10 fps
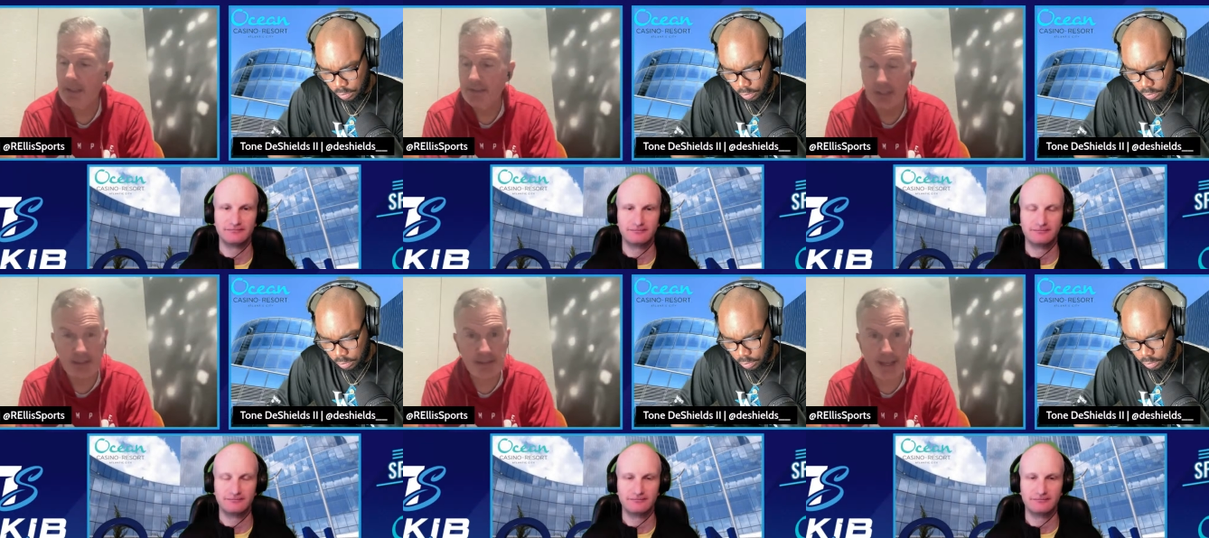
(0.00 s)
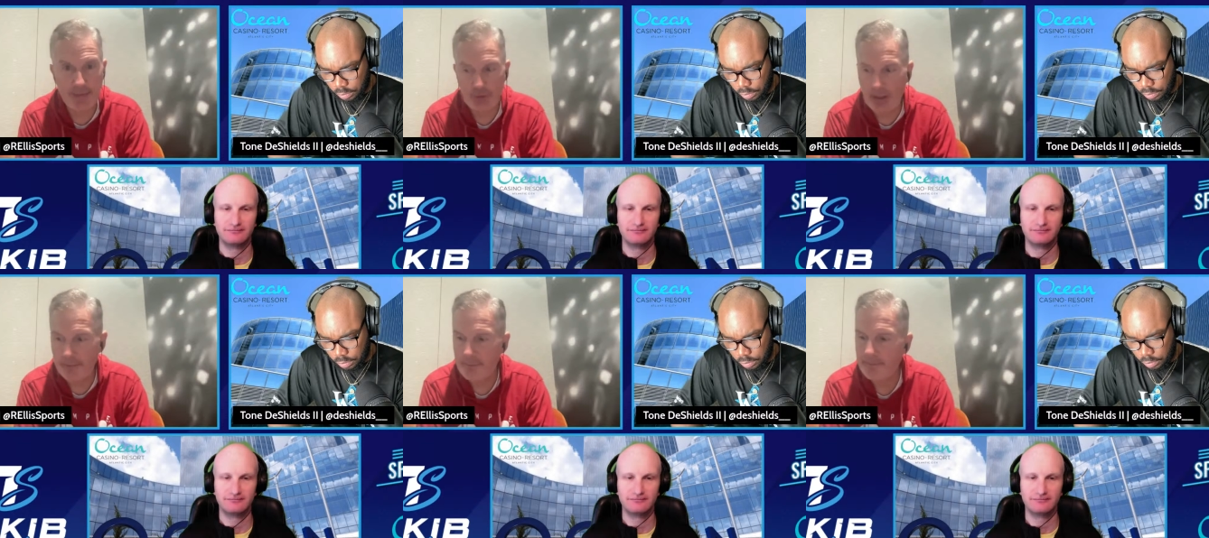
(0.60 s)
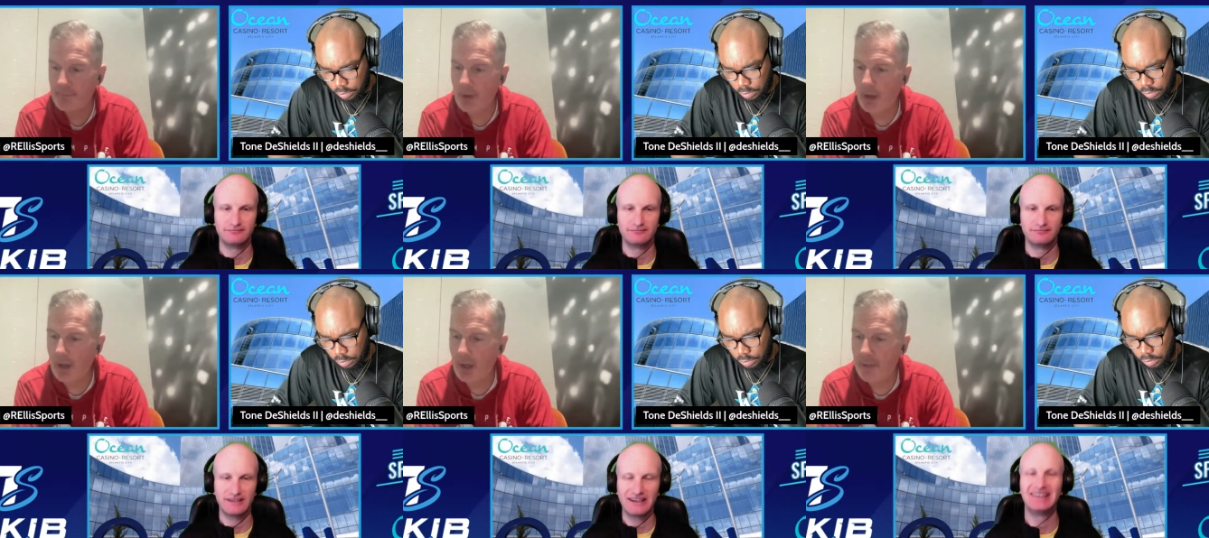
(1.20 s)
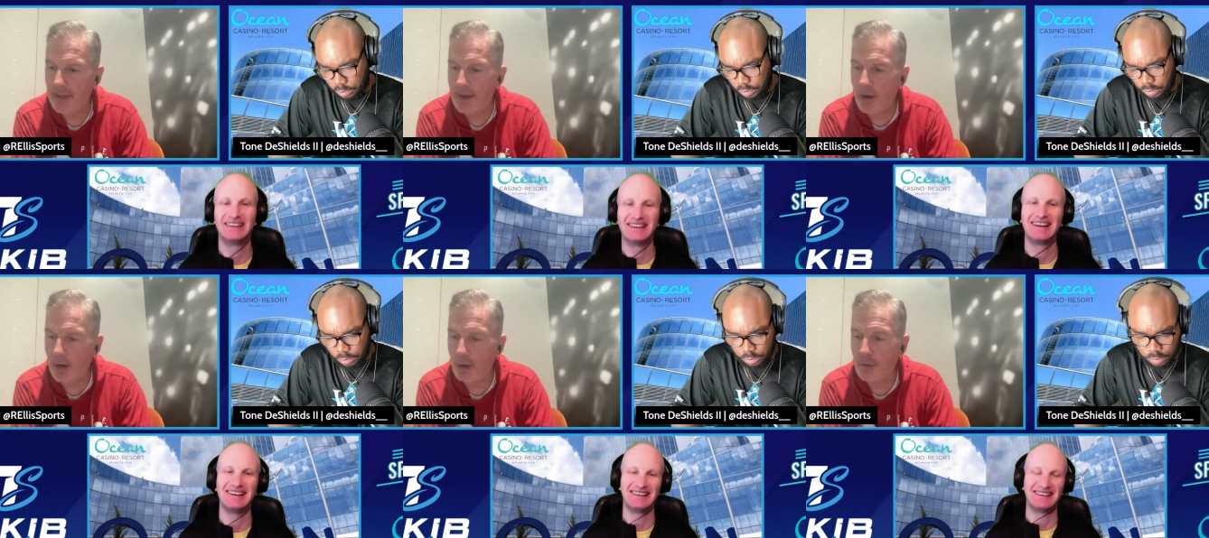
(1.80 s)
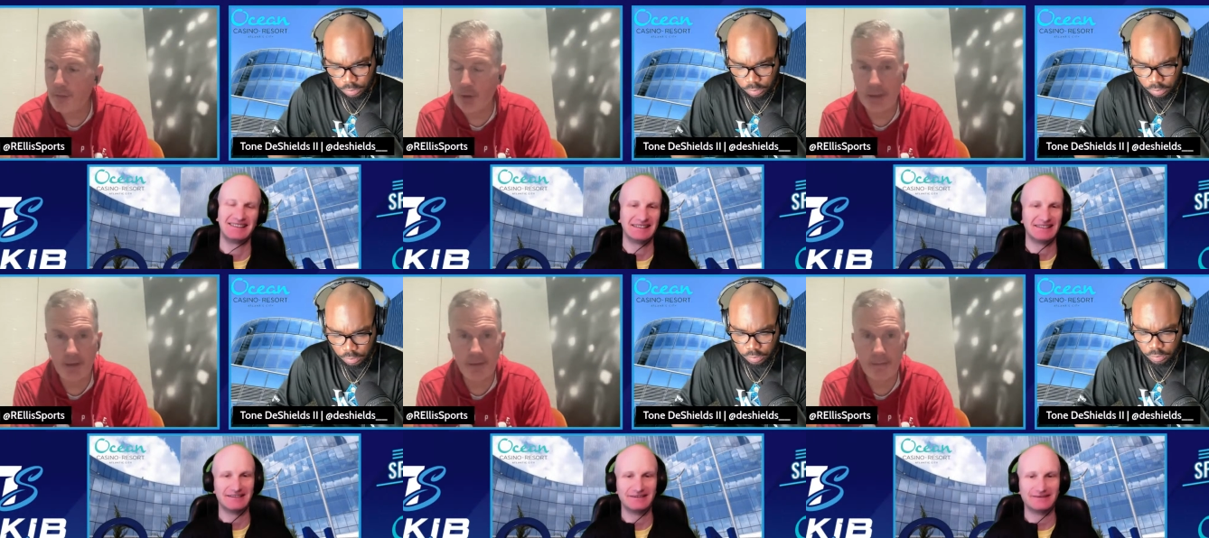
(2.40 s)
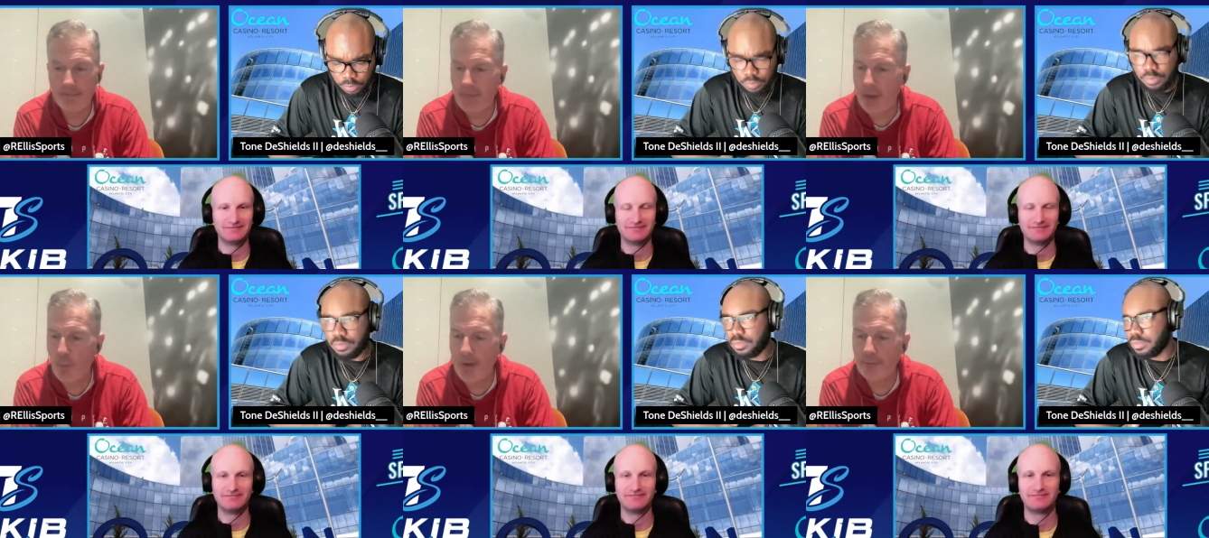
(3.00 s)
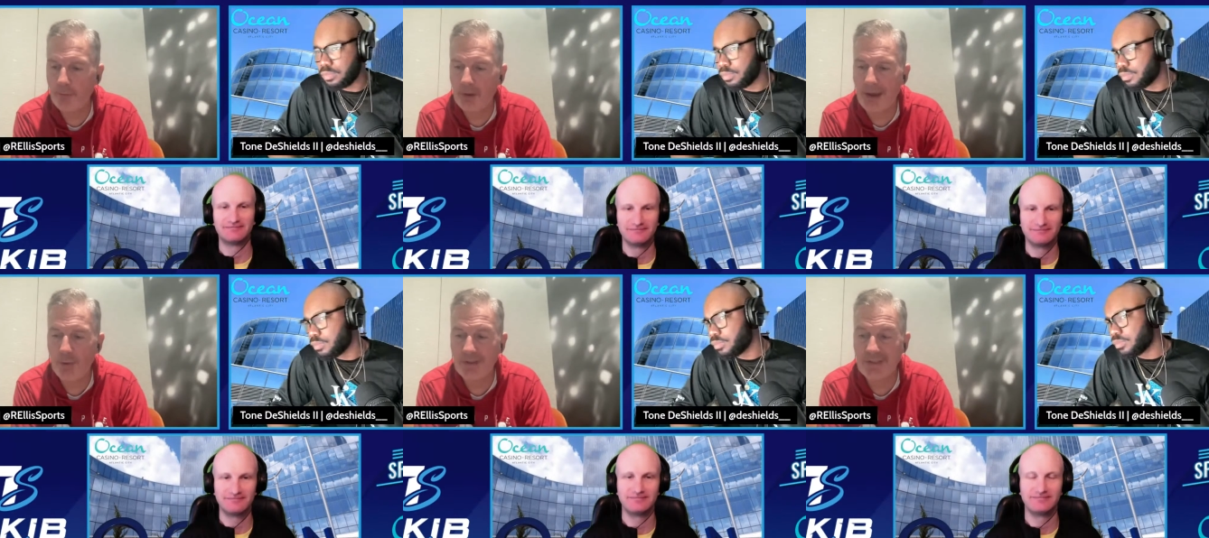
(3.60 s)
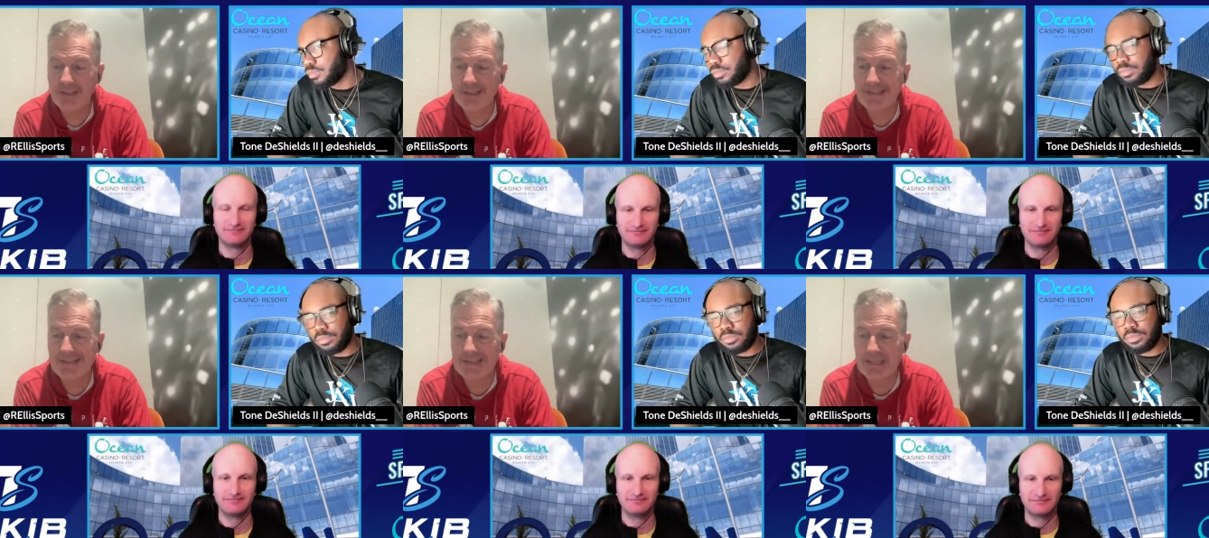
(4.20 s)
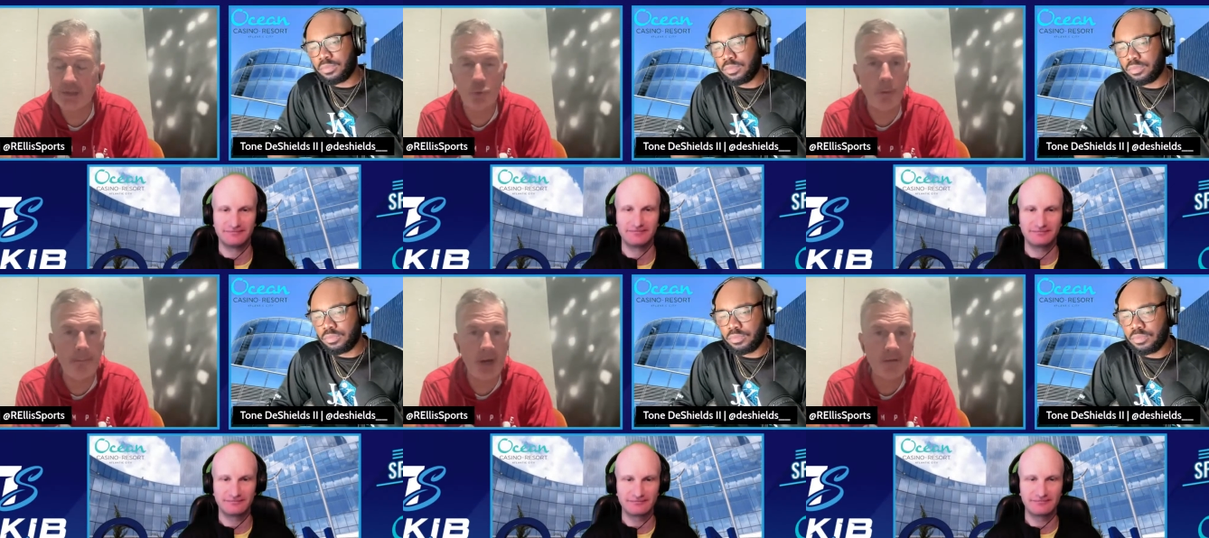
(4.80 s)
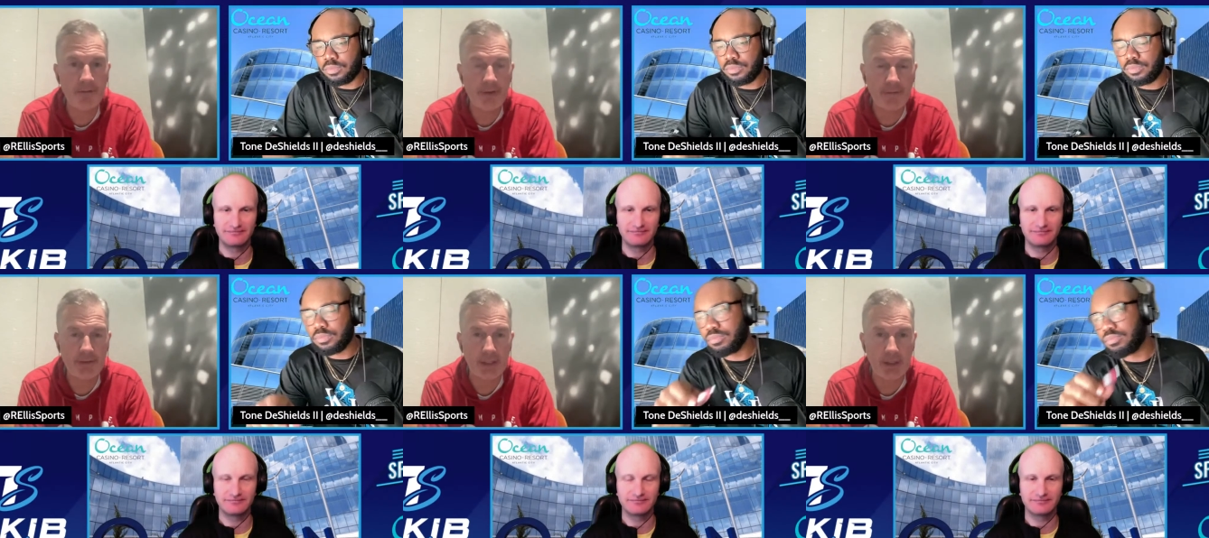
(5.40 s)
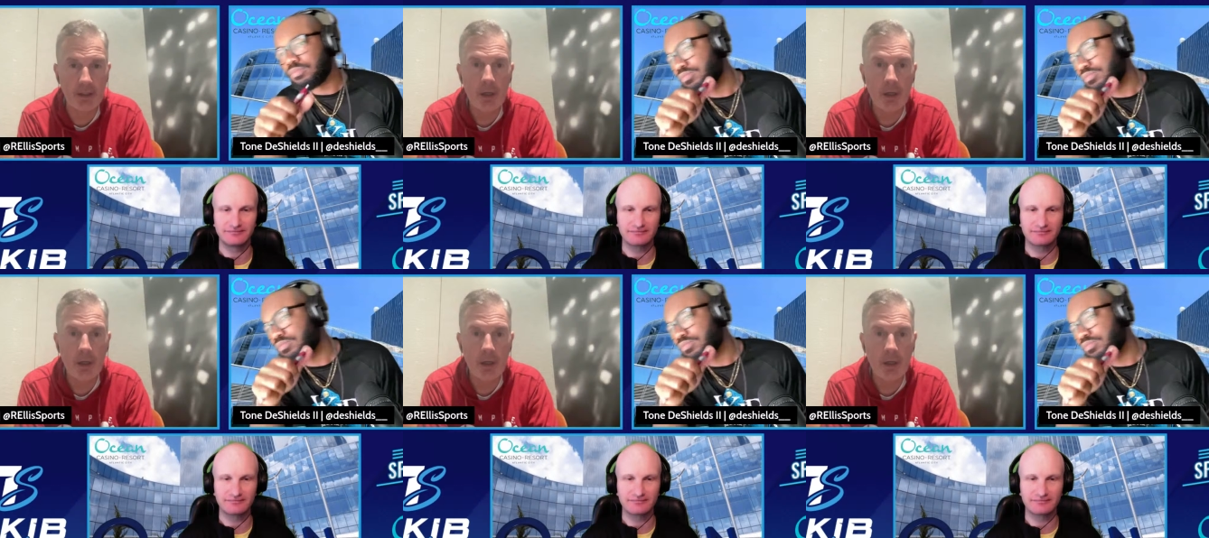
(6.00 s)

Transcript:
Speaker 1: Since then, Jeff, they are 30th. They went from allowing 66 to $150